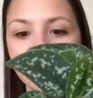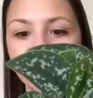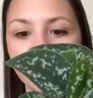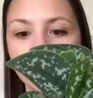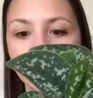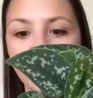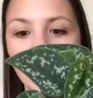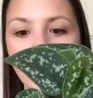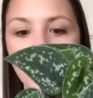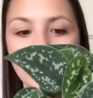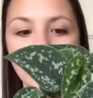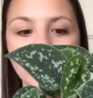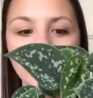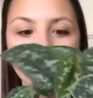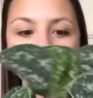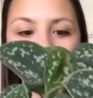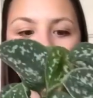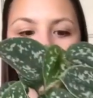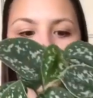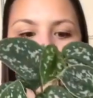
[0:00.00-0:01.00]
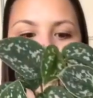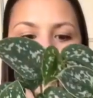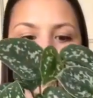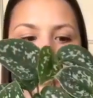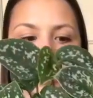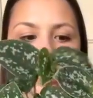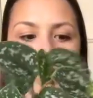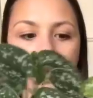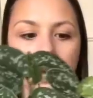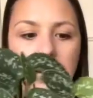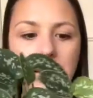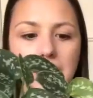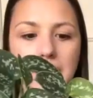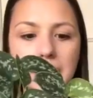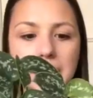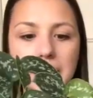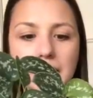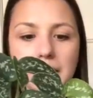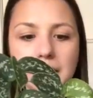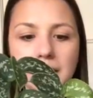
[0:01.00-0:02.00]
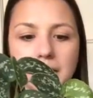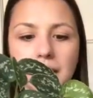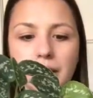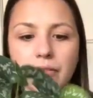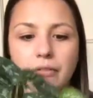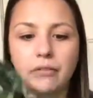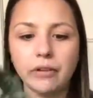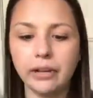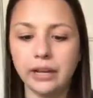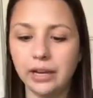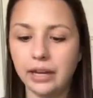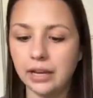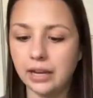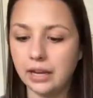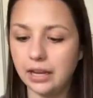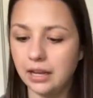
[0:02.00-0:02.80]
varieties, and it's definitely